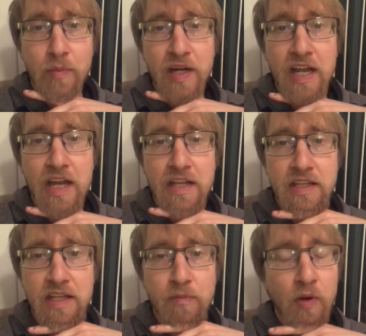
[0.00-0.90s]
But again,
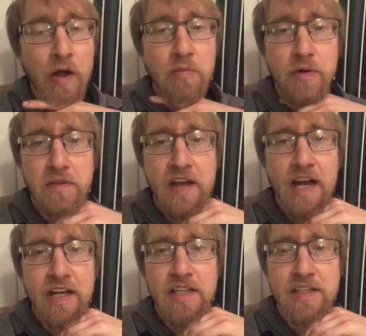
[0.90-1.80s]
the problem with
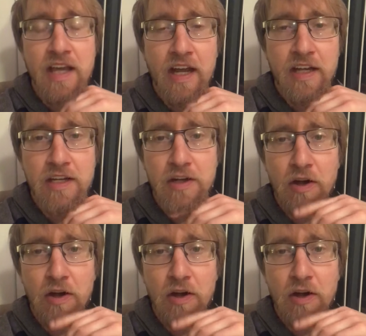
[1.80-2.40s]
that is that,